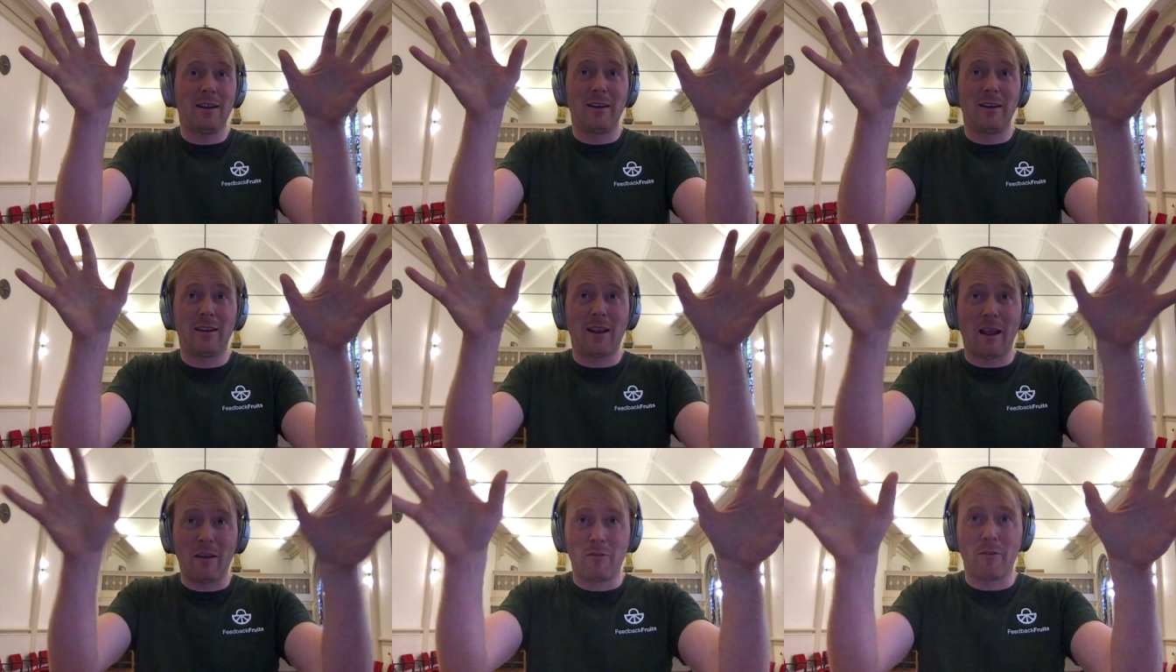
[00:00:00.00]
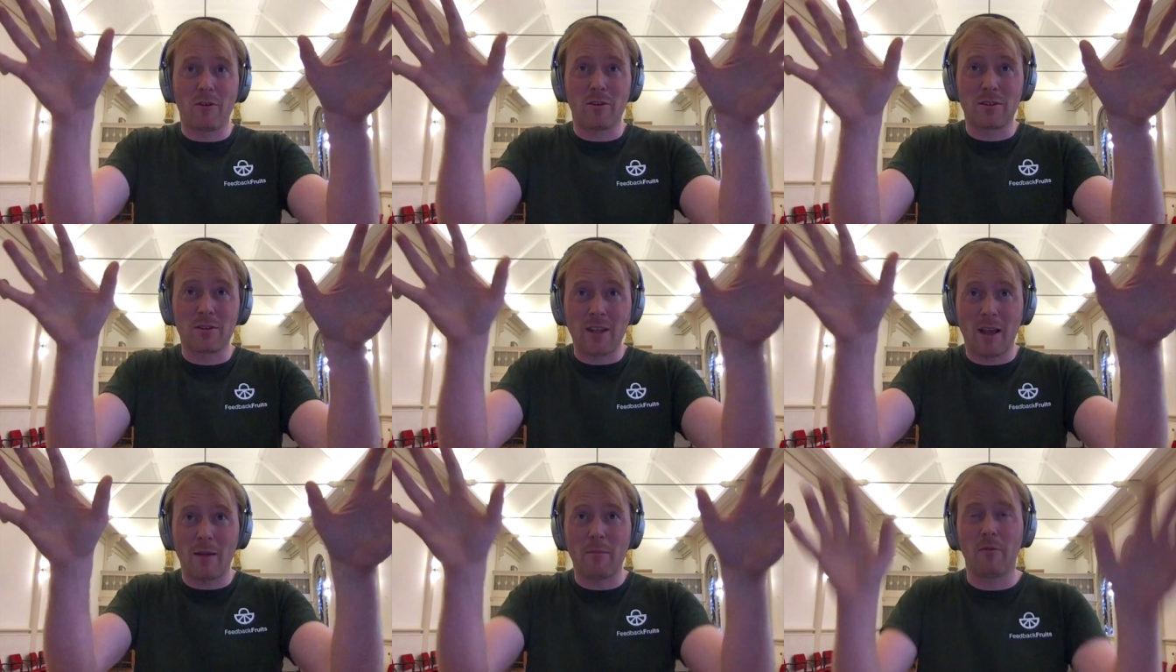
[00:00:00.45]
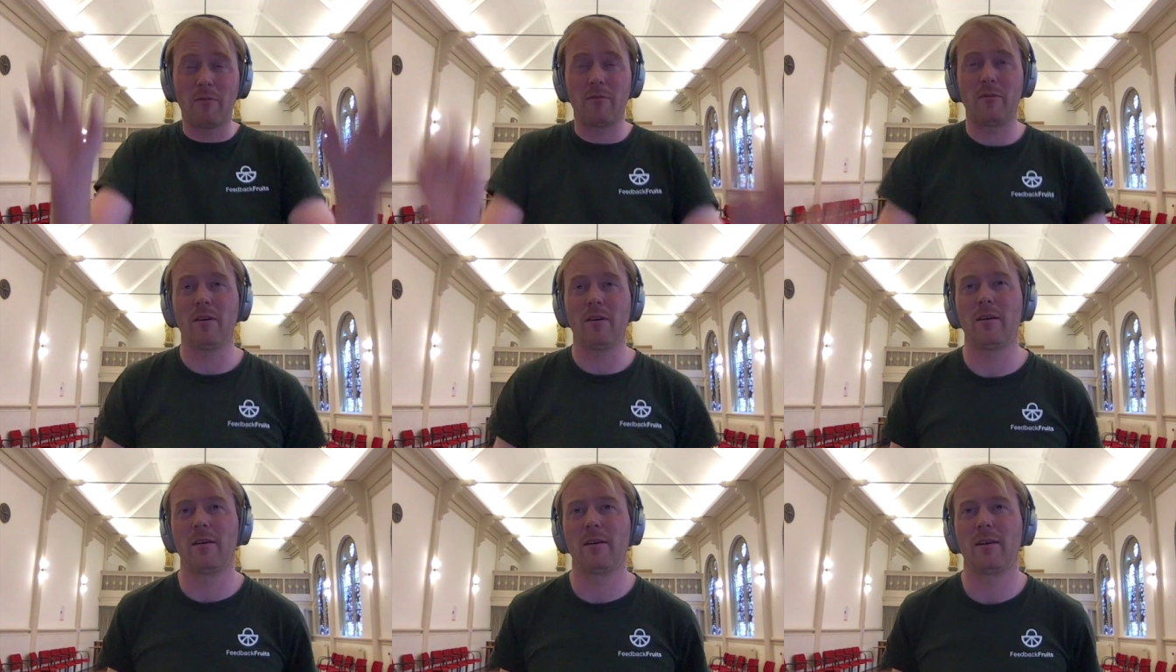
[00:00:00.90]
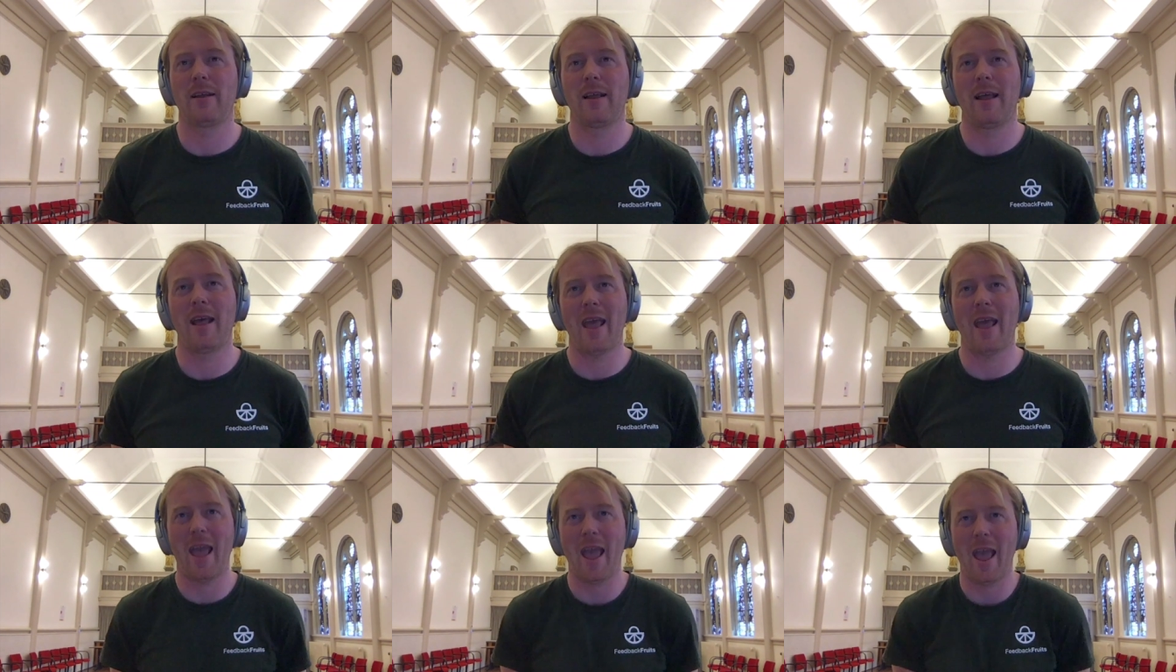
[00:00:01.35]
diverse type of
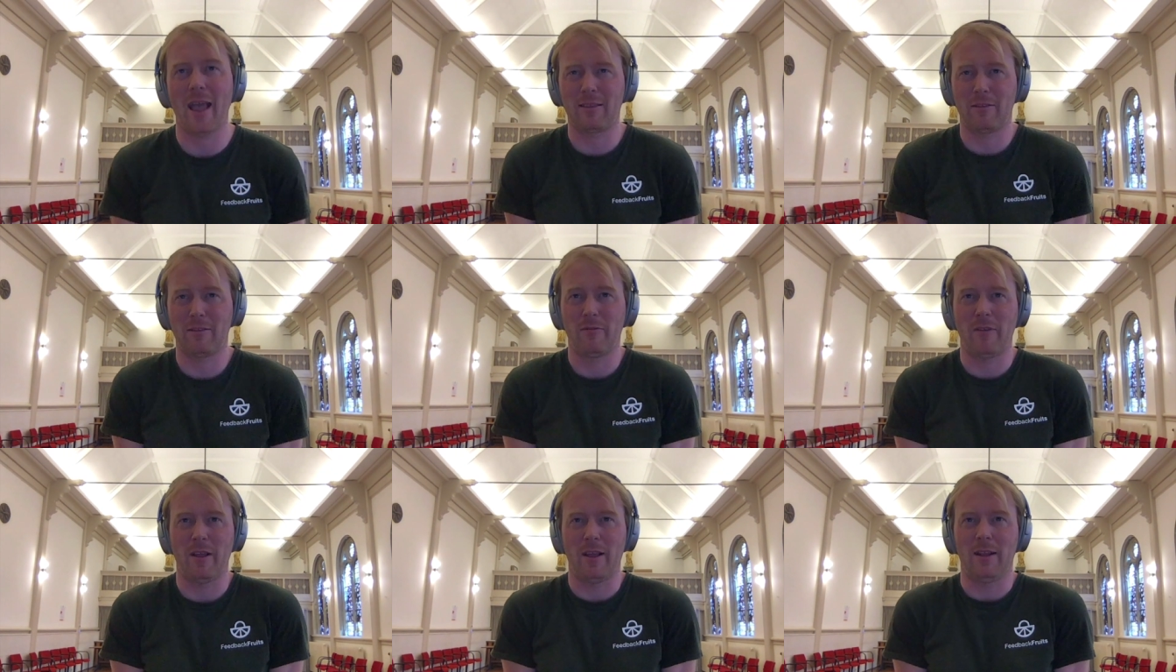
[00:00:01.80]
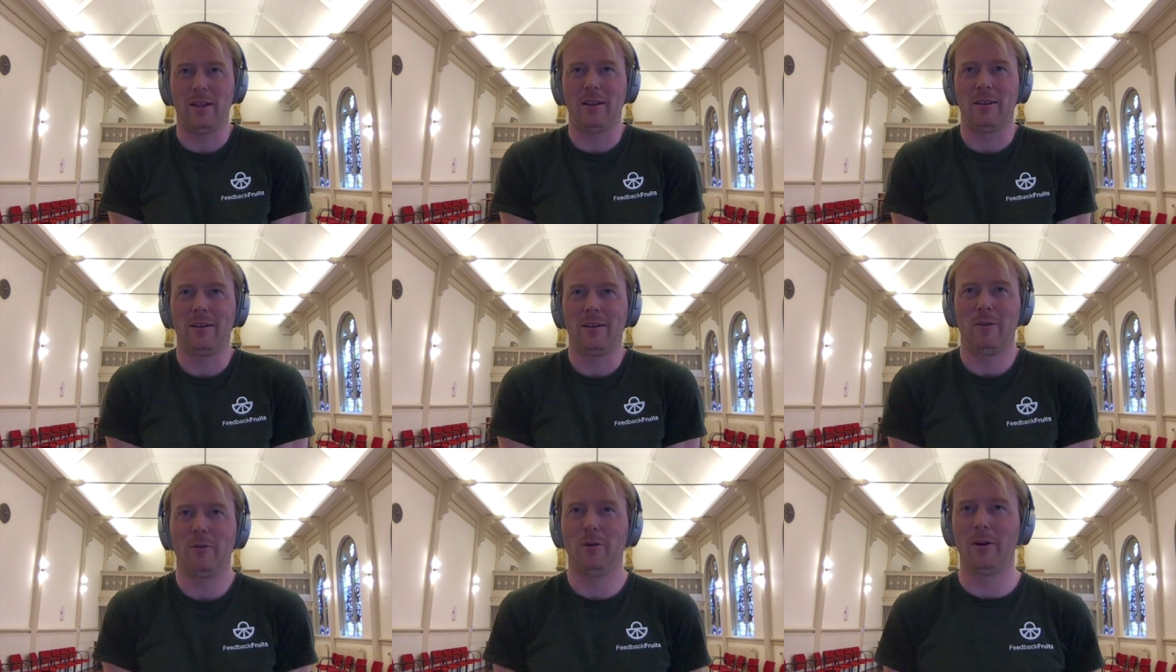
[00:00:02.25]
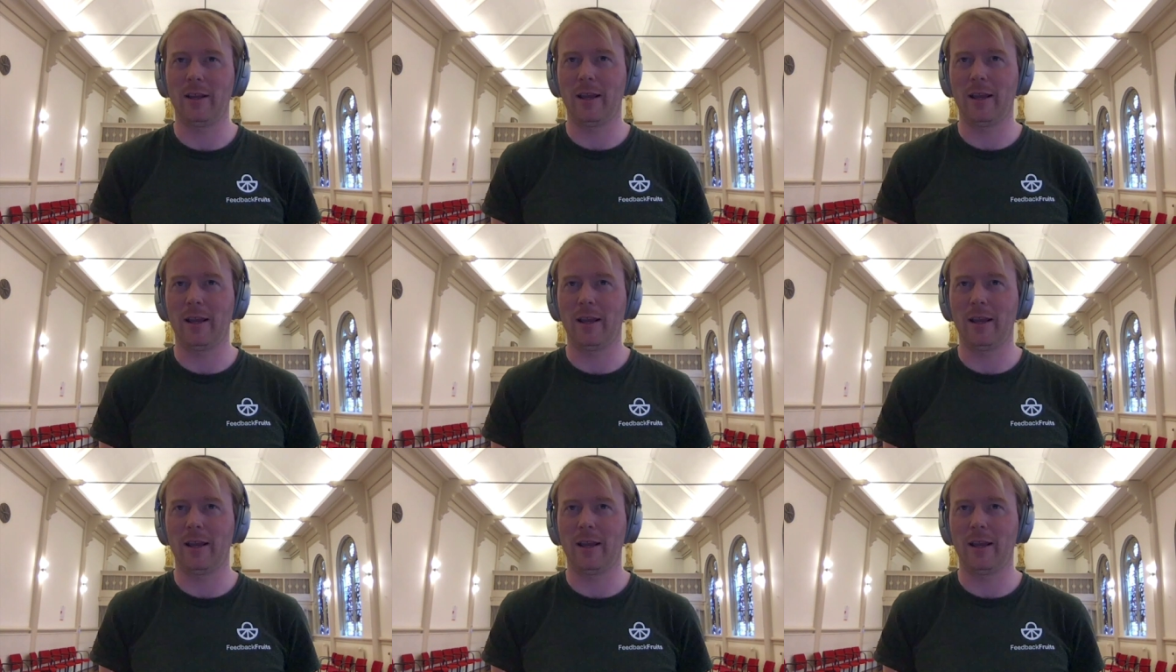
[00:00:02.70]
activating learning